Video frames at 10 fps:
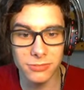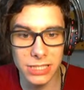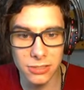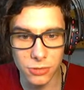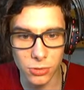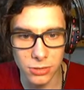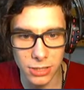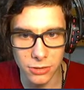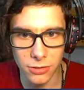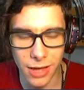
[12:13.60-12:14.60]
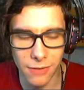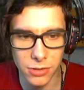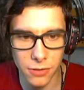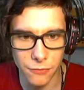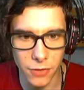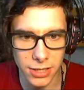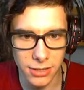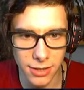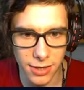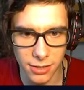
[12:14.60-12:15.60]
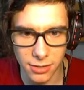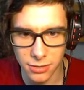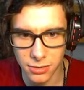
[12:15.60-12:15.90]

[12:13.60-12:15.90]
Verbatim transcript: these tools that you have in your fucking hand?